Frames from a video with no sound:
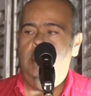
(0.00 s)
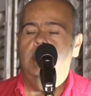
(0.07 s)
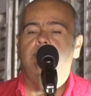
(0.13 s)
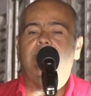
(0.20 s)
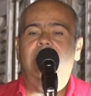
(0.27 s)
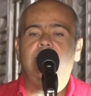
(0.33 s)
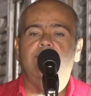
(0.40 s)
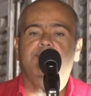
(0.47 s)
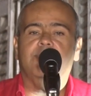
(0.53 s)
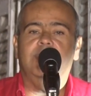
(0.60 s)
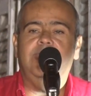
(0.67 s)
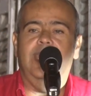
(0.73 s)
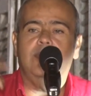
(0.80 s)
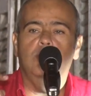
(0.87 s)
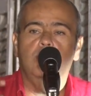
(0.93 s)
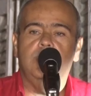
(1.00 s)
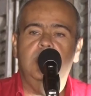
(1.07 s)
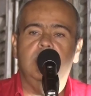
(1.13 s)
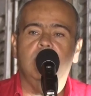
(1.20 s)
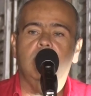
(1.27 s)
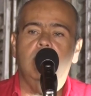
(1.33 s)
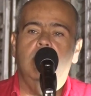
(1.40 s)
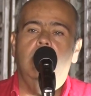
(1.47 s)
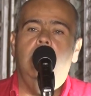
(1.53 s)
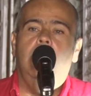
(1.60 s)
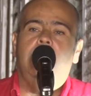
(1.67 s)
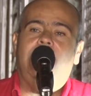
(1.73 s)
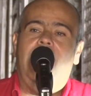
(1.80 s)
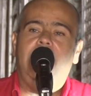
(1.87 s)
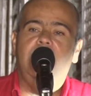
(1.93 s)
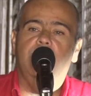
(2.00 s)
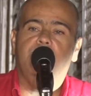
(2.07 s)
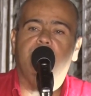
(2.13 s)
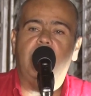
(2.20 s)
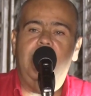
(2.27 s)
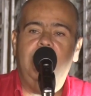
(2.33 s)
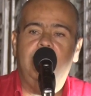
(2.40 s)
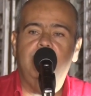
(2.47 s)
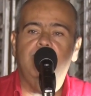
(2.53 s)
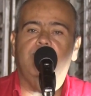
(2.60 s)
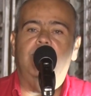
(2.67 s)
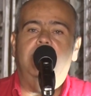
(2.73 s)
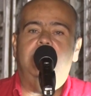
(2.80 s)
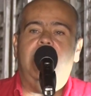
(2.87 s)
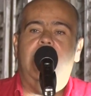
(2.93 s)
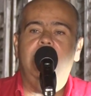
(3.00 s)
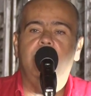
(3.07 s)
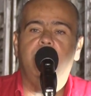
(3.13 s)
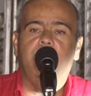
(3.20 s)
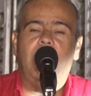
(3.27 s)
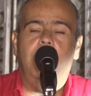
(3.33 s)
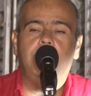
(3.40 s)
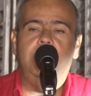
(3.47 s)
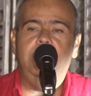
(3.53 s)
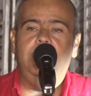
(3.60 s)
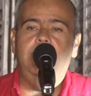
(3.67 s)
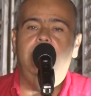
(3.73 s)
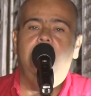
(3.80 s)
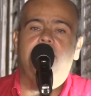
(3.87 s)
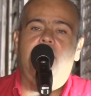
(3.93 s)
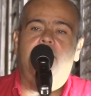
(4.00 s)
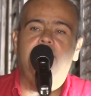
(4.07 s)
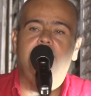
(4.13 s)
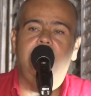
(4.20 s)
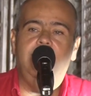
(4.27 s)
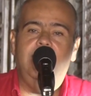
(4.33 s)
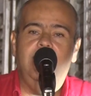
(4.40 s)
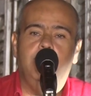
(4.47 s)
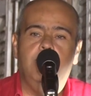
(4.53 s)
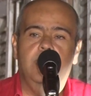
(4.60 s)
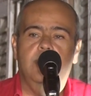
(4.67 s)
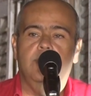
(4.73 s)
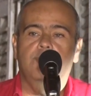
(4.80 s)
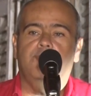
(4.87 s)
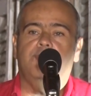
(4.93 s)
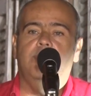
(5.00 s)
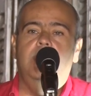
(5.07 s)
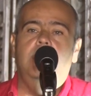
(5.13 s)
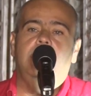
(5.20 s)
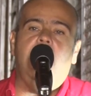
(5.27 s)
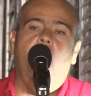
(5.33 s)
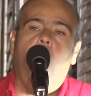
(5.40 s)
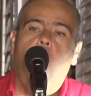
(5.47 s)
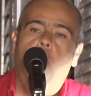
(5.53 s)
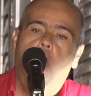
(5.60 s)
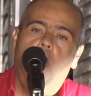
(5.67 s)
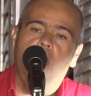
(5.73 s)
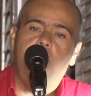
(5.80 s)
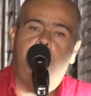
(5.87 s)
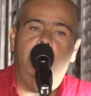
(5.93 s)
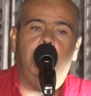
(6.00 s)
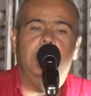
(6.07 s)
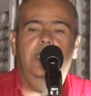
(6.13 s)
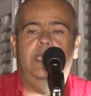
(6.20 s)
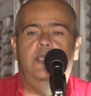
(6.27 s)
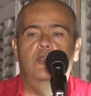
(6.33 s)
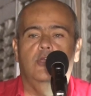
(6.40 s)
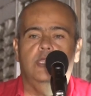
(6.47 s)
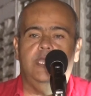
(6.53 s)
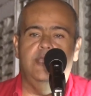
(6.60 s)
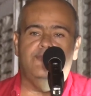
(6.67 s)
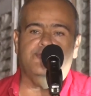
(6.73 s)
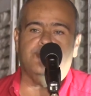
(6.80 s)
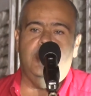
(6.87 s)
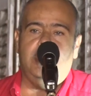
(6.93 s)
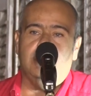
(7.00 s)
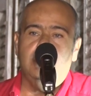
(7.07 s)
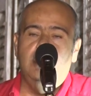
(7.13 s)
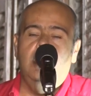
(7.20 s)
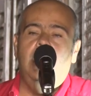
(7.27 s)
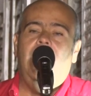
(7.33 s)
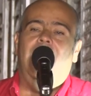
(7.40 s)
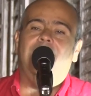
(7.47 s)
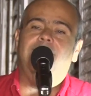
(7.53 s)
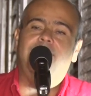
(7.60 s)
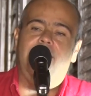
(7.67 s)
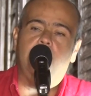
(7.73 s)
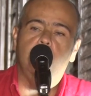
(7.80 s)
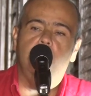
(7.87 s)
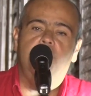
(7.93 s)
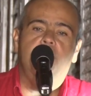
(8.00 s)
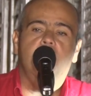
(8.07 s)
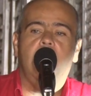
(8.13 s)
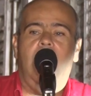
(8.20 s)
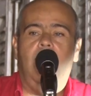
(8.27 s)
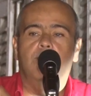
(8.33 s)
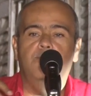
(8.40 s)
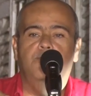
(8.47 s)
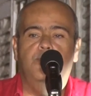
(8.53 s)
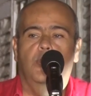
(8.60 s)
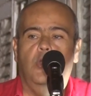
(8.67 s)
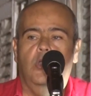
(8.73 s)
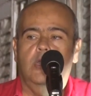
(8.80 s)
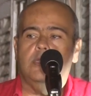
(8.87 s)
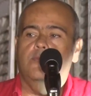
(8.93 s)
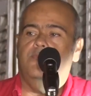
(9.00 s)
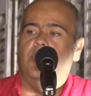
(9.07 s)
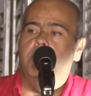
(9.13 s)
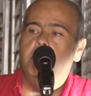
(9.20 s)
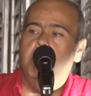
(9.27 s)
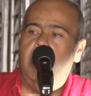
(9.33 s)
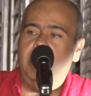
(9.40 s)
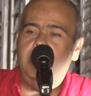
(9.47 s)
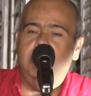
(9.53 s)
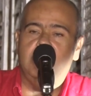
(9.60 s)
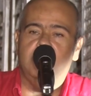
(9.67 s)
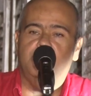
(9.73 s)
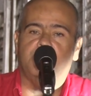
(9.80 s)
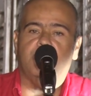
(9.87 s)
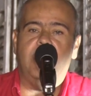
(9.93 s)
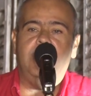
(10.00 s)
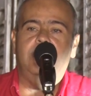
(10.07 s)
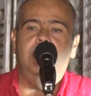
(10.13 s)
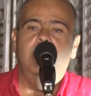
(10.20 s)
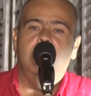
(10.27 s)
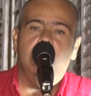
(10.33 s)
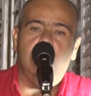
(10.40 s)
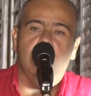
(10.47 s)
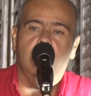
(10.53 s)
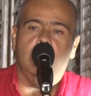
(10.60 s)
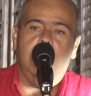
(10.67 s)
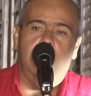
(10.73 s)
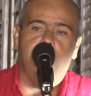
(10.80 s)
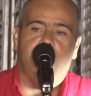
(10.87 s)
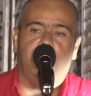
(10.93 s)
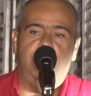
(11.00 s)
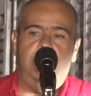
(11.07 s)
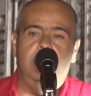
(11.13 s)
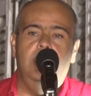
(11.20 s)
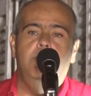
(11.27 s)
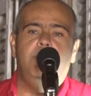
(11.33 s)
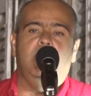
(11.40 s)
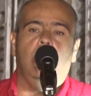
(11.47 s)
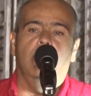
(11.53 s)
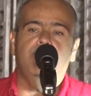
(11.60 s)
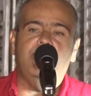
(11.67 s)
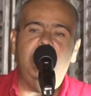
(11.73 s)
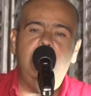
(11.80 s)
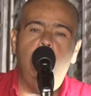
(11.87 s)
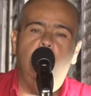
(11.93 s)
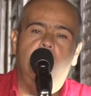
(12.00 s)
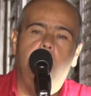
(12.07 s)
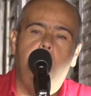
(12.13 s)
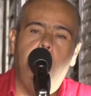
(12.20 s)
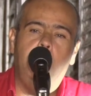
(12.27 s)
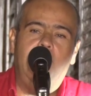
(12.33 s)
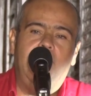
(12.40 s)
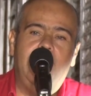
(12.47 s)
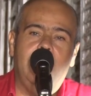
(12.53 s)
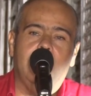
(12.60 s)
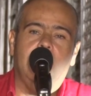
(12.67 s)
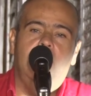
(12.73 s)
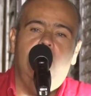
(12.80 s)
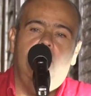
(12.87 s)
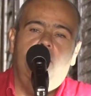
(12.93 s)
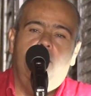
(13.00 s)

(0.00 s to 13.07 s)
That is to get out there, get your friends, get your family, get your neighbors, get all the people in your district, and get out there and vote for my good friend Kirk Humphrey, because he will make